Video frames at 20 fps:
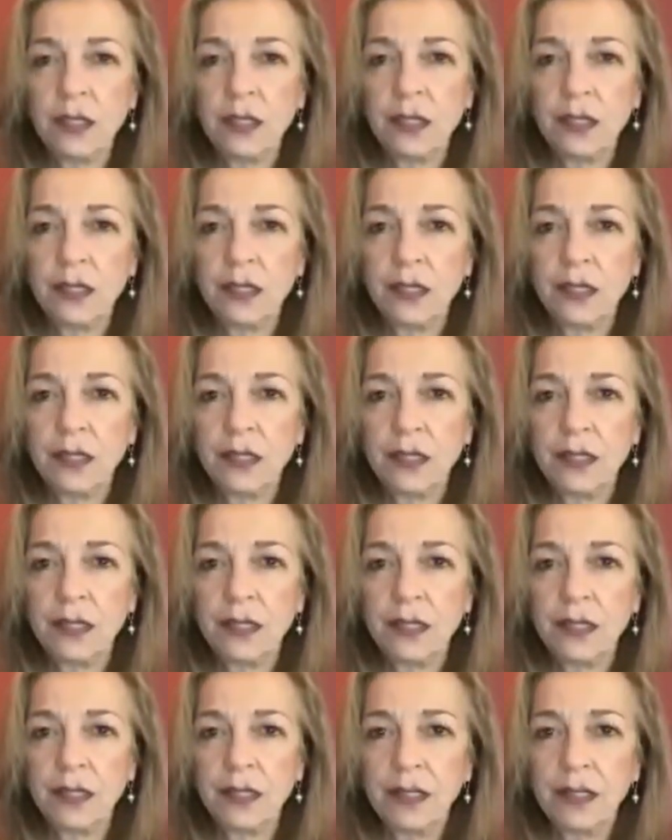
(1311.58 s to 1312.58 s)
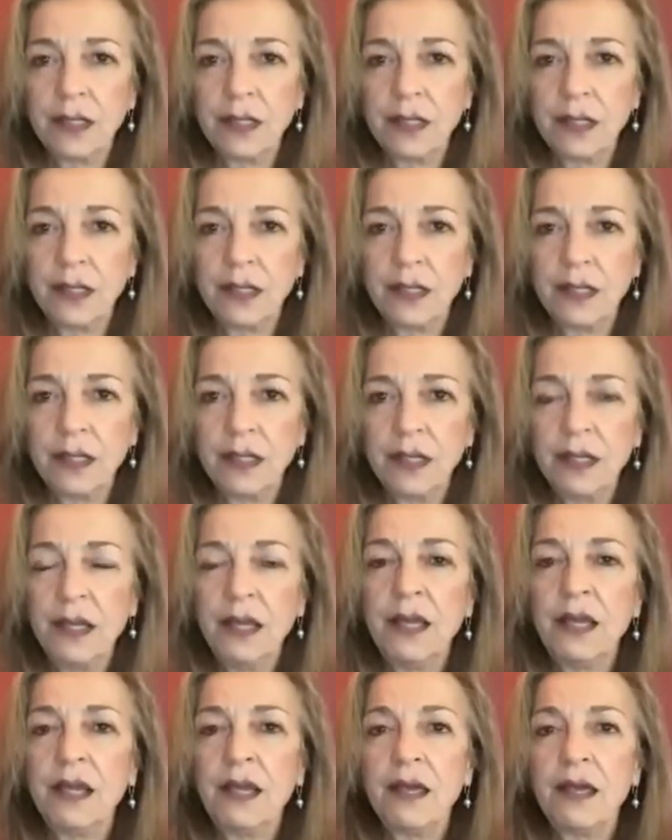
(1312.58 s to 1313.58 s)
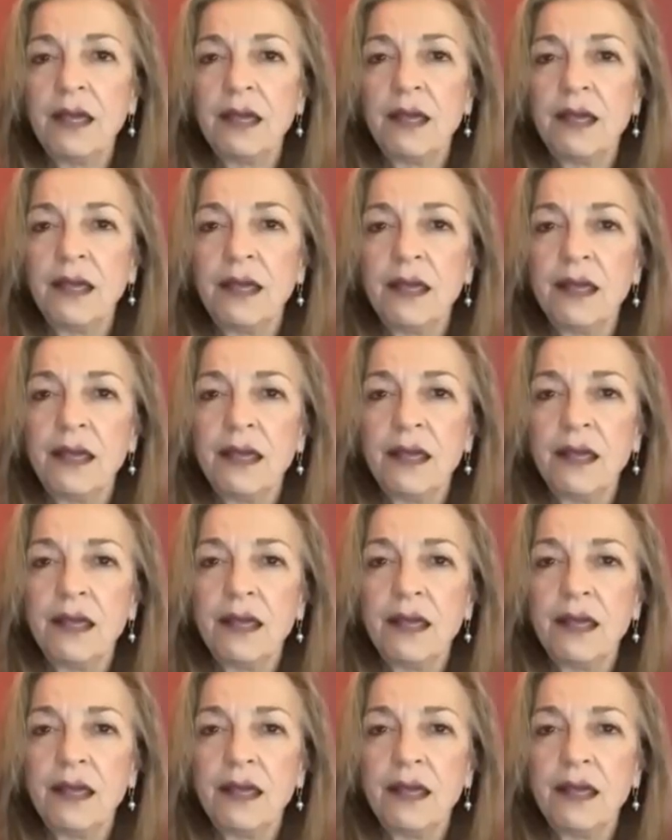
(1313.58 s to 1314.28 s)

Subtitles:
Nobody speaks.